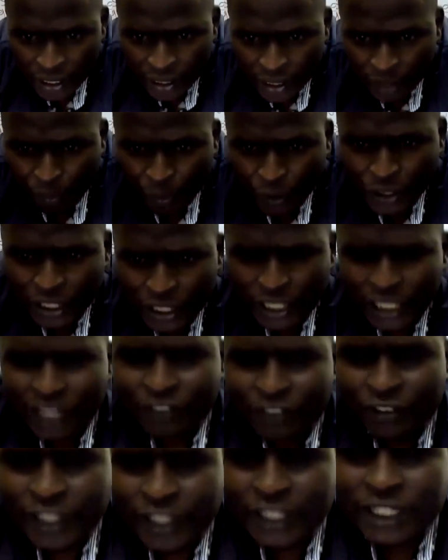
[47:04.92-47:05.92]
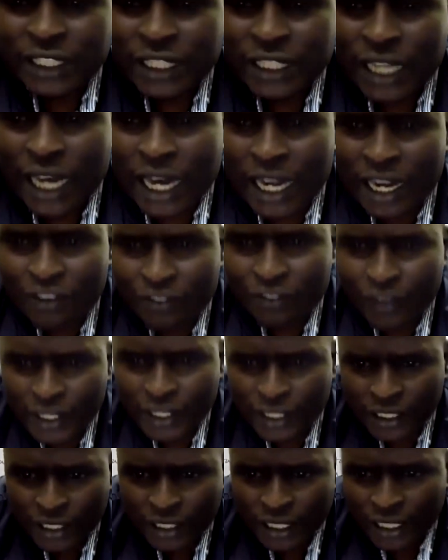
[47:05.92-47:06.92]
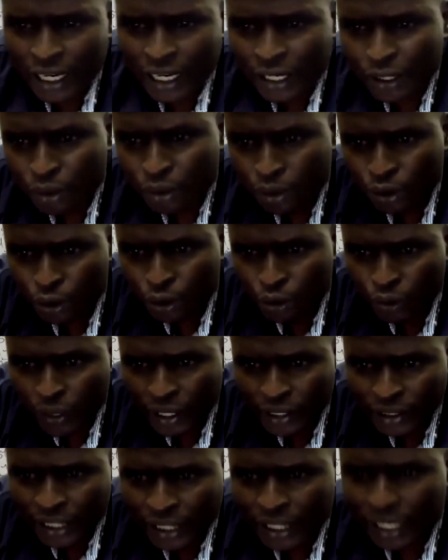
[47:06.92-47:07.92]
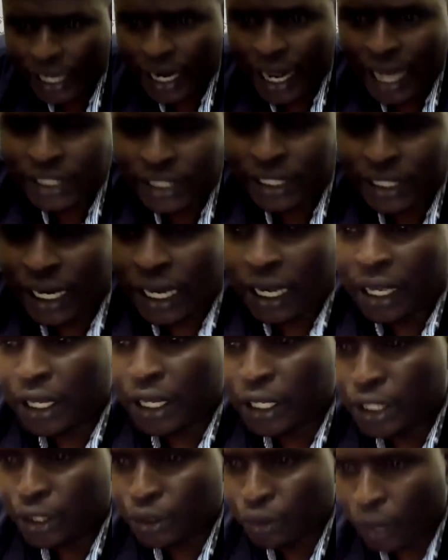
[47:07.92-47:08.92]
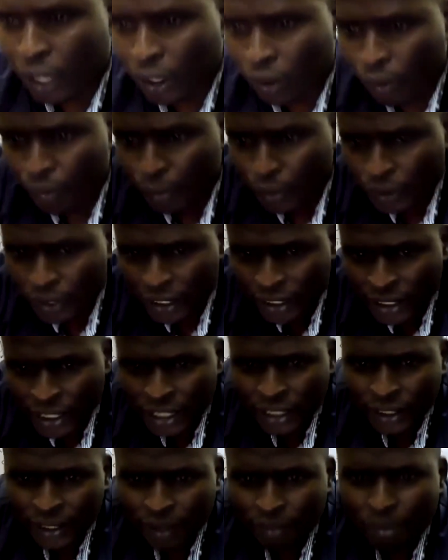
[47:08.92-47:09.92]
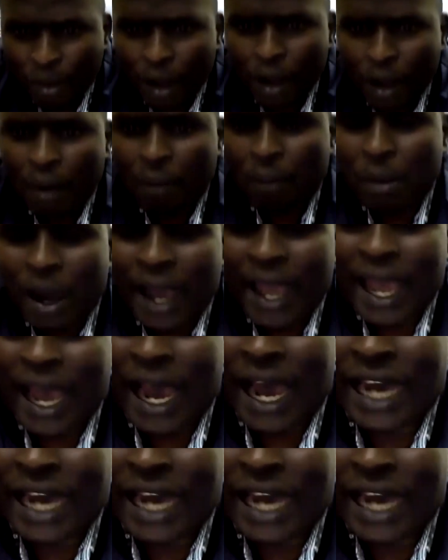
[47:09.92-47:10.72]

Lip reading: The pointing devices are devices that are used to enter the data into a computer system by